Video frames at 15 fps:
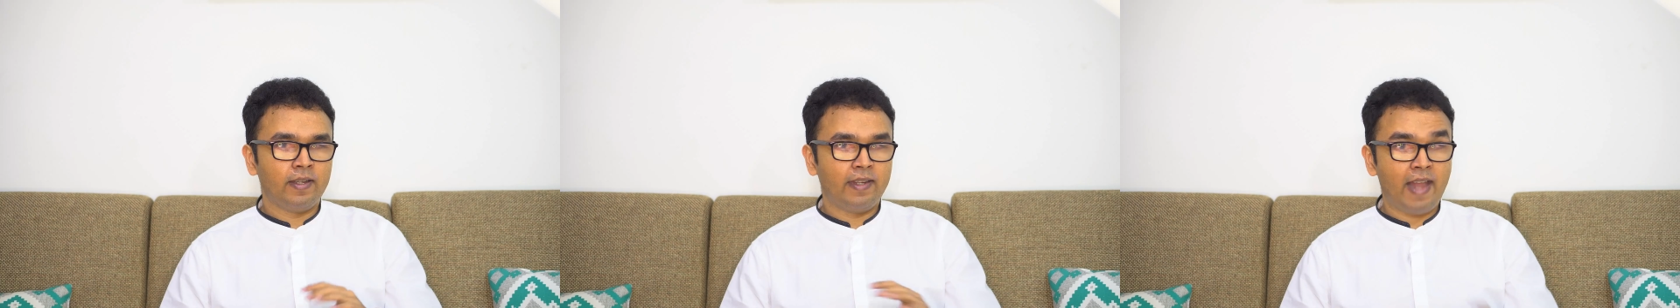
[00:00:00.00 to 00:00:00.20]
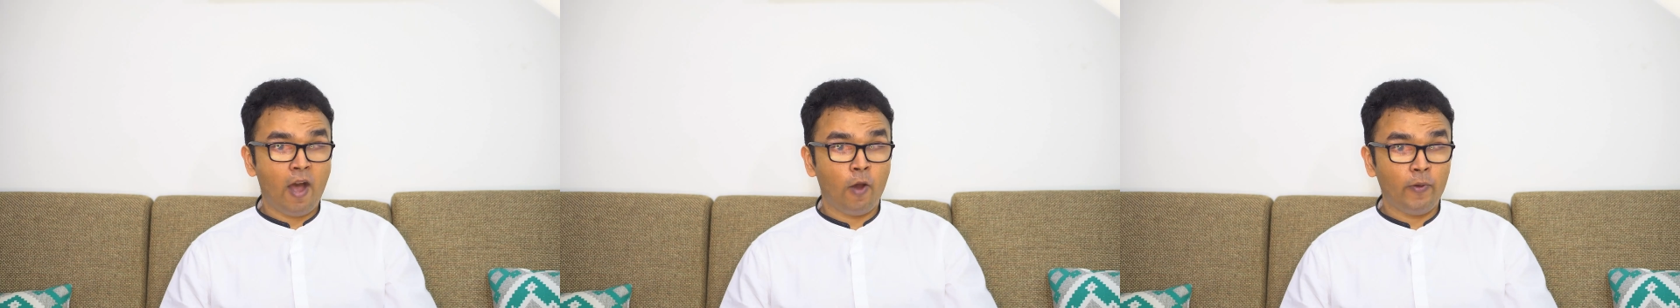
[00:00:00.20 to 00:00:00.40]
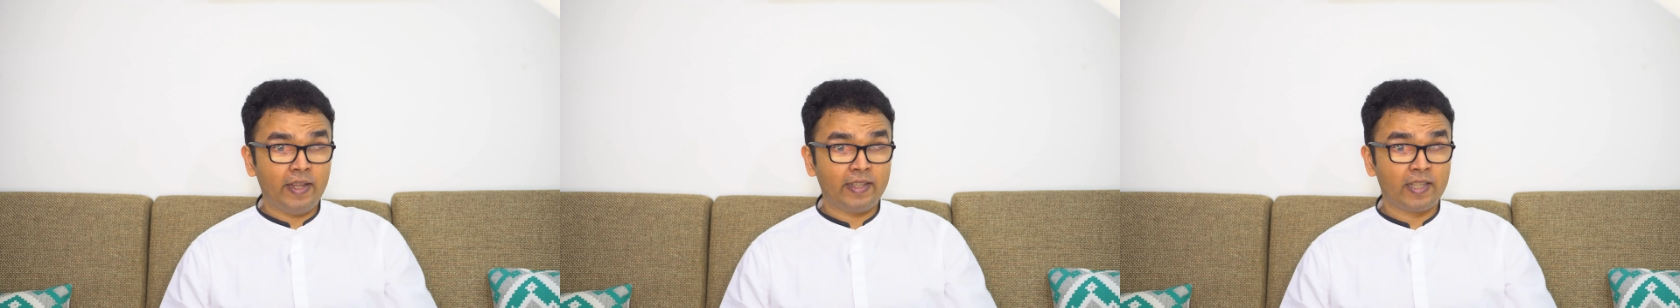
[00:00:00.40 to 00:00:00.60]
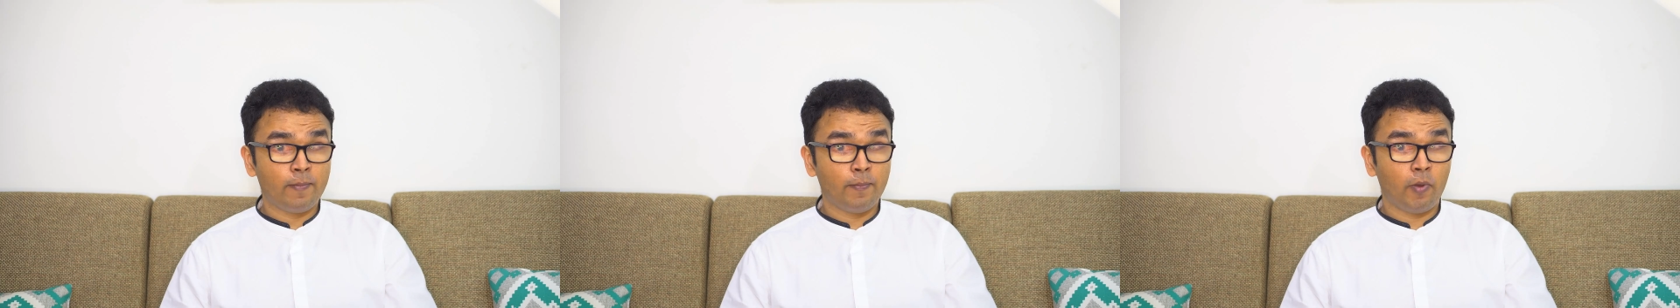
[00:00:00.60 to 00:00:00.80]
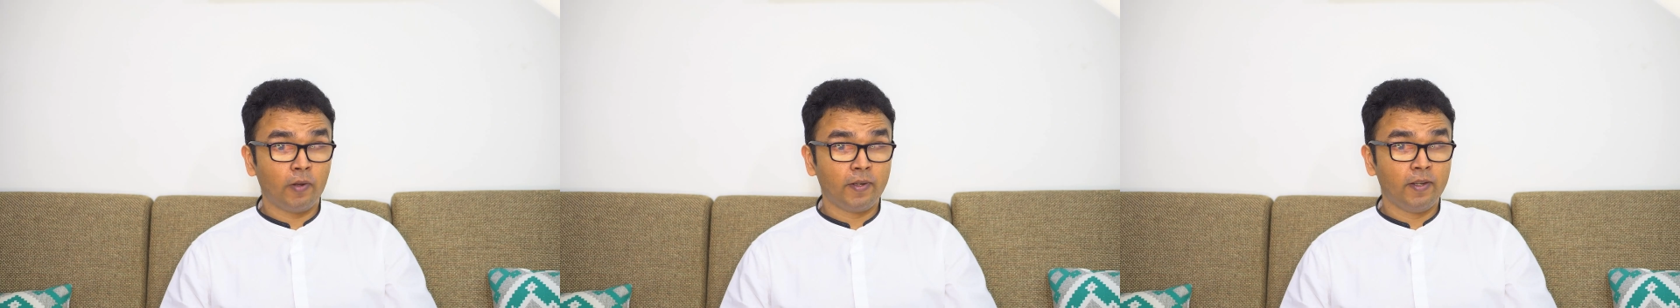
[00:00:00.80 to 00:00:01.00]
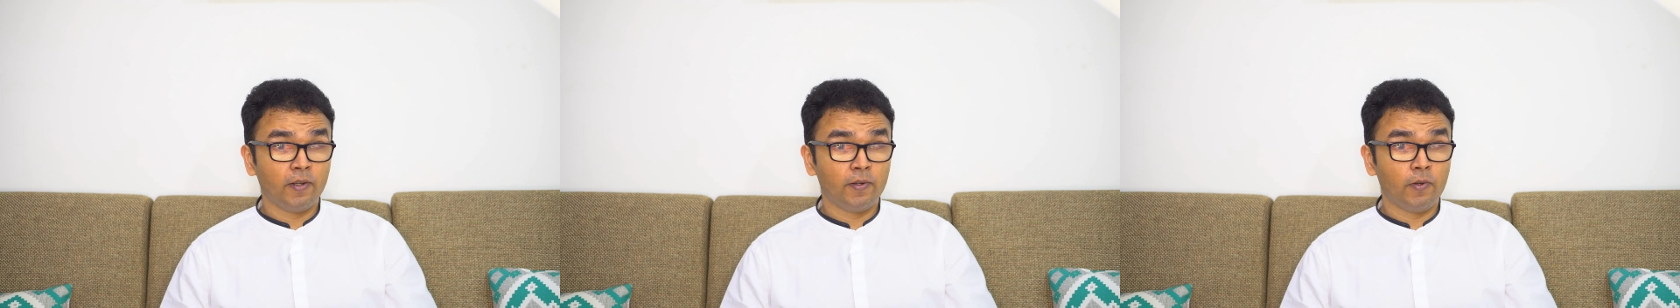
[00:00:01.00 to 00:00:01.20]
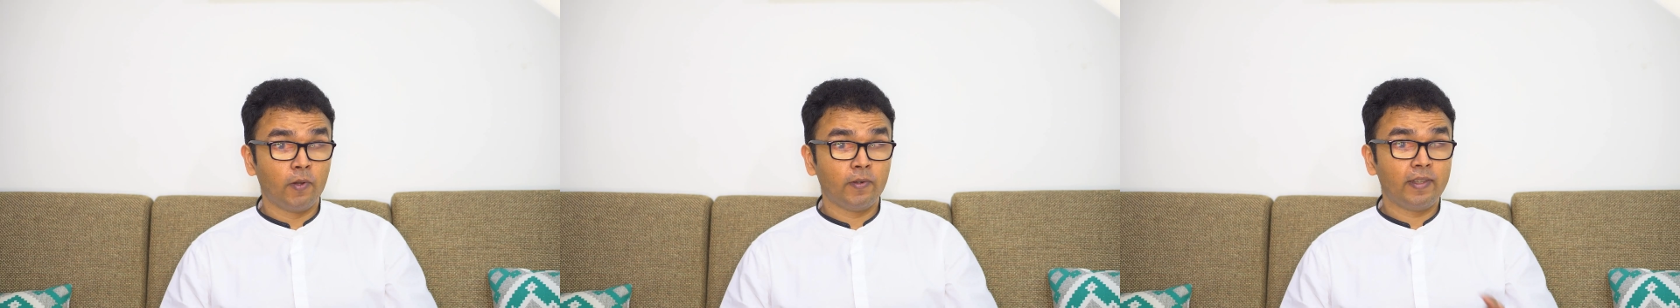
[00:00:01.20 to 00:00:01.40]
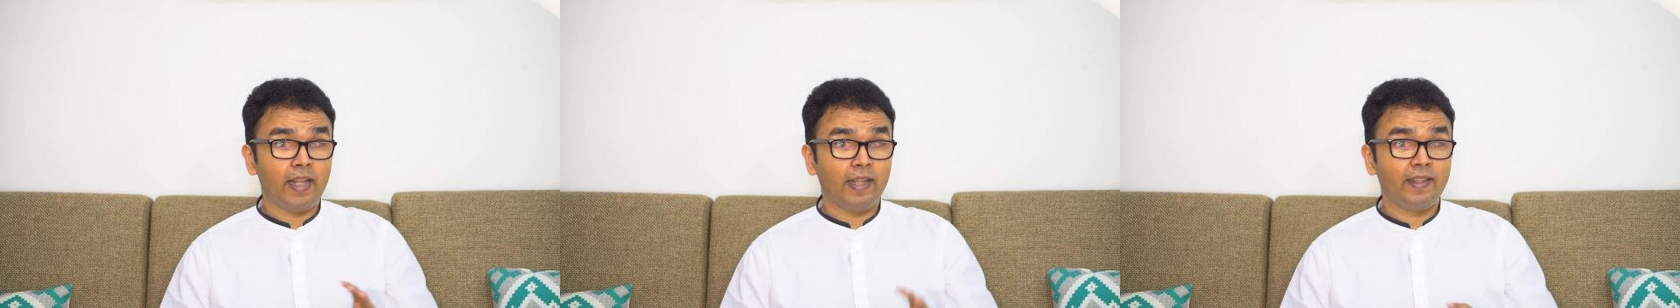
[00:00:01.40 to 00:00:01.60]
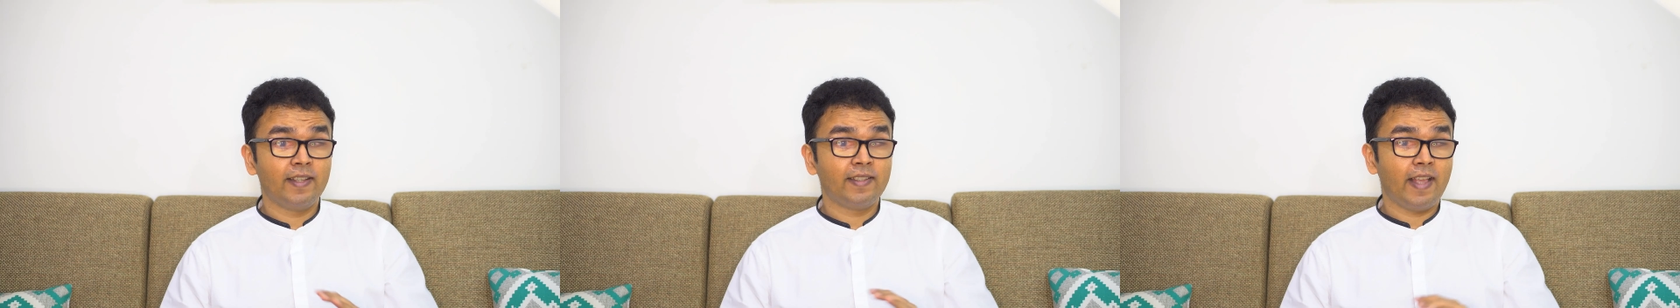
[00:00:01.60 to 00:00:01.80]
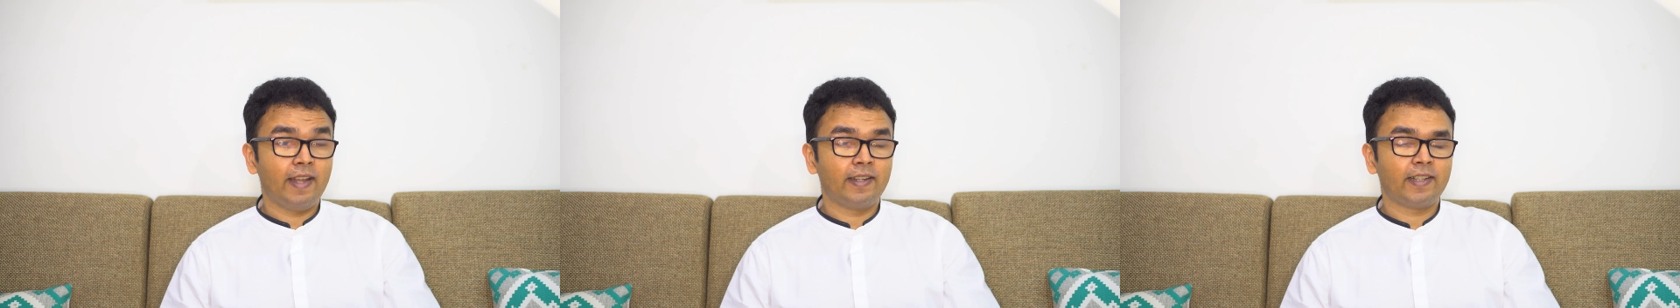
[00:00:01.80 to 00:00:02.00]
Now, it's important to note that
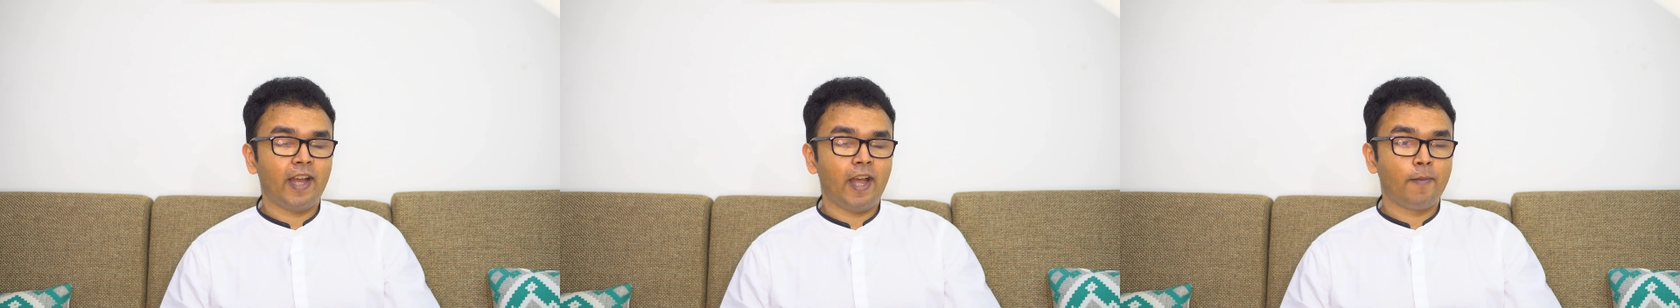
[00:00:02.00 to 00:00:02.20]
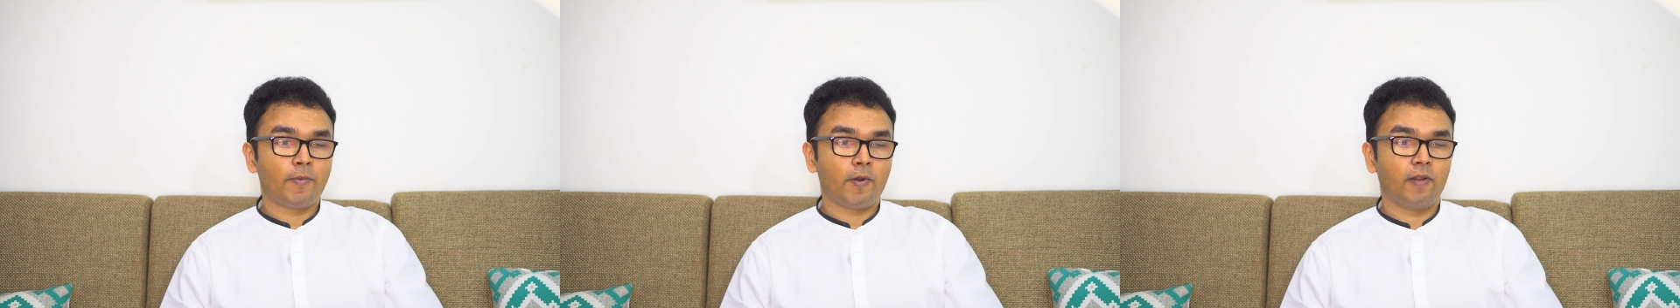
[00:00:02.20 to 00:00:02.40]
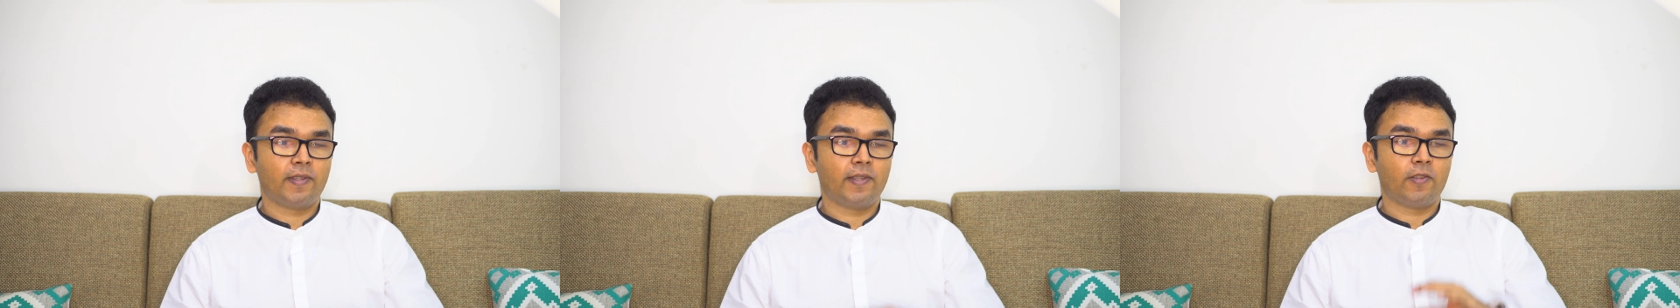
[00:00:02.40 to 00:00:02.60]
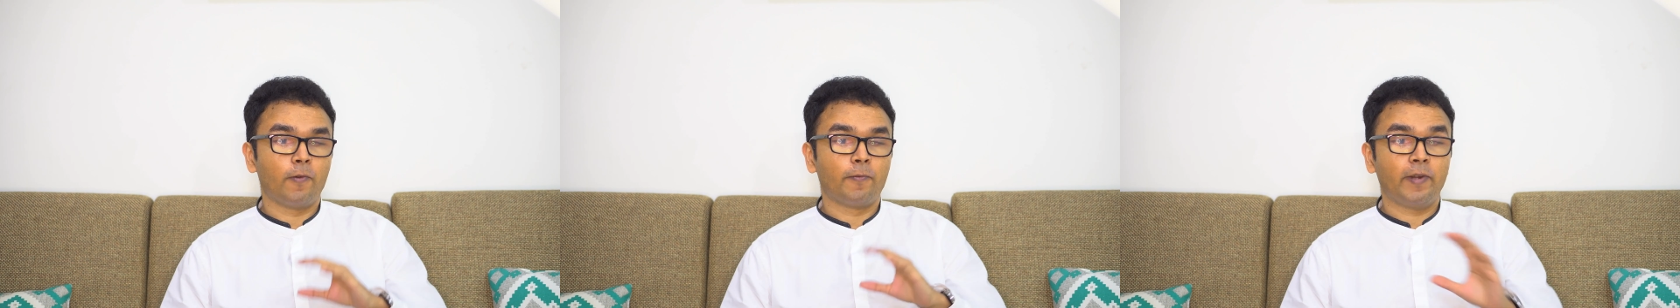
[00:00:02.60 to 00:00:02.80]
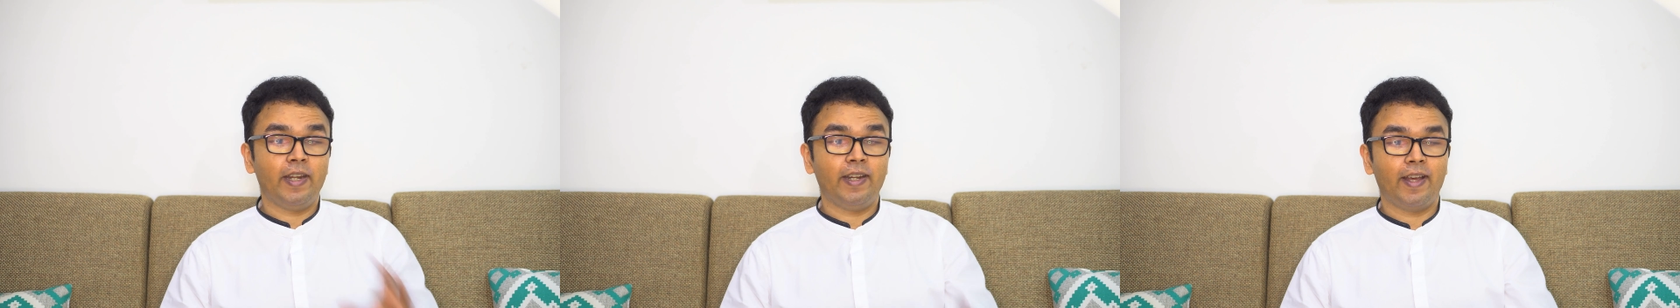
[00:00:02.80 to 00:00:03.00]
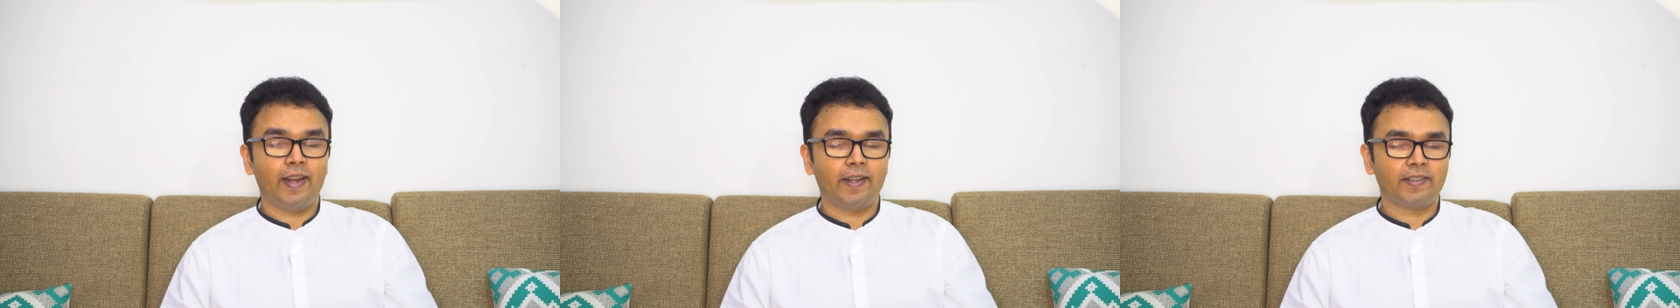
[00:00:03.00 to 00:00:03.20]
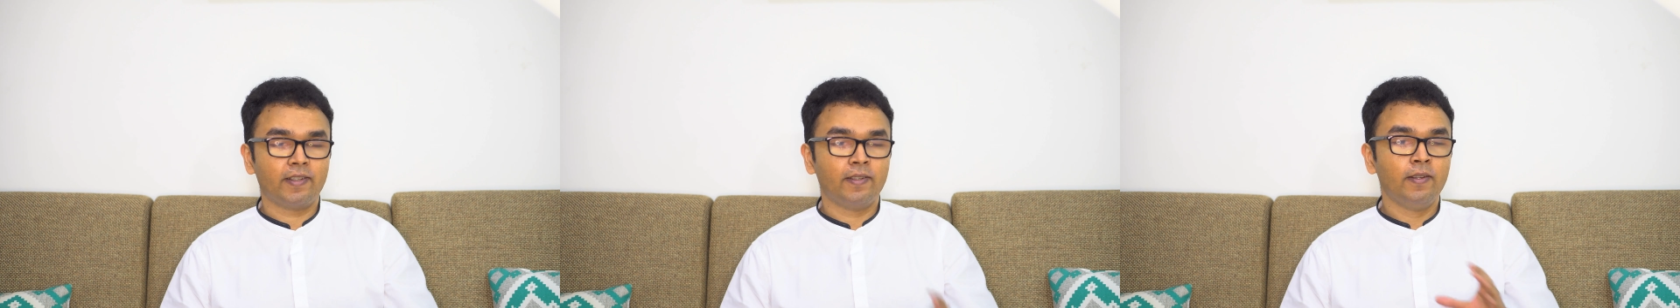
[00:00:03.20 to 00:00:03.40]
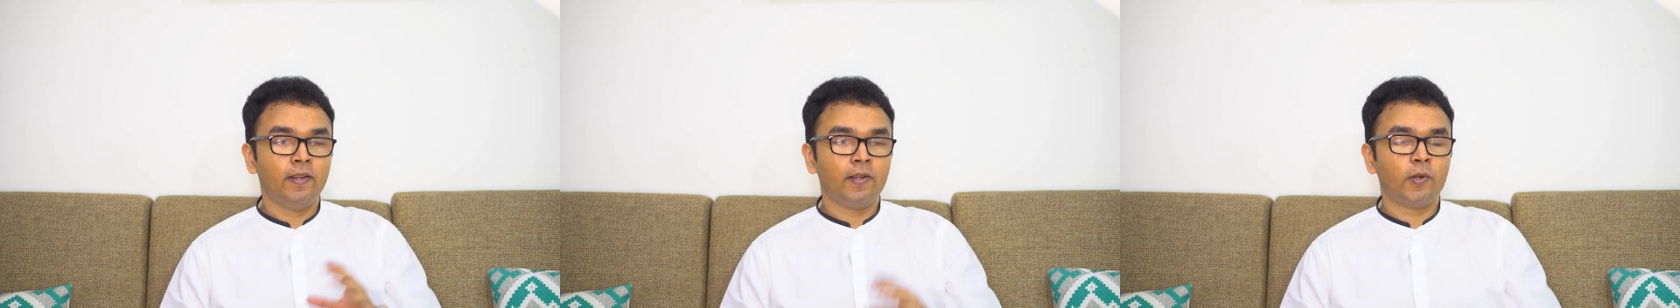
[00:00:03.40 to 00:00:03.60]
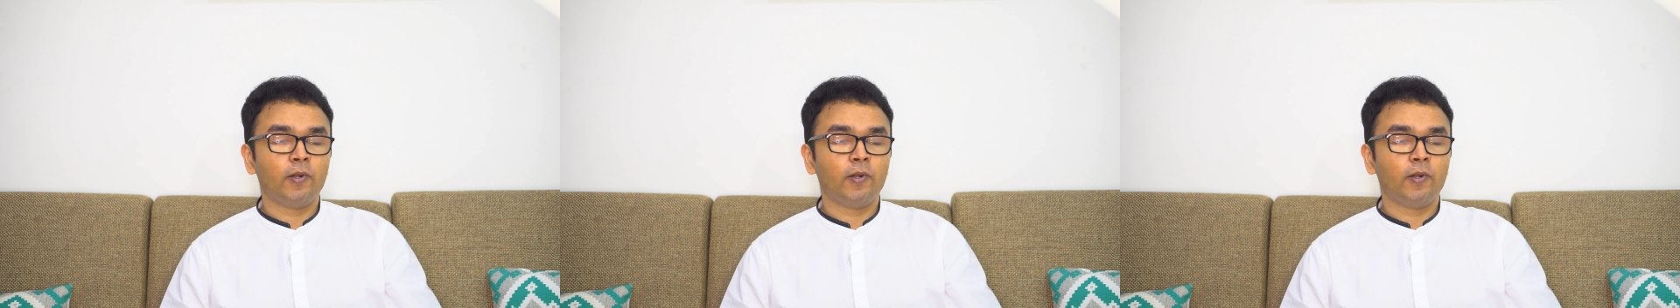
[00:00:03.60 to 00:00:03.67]
this entire process of redirection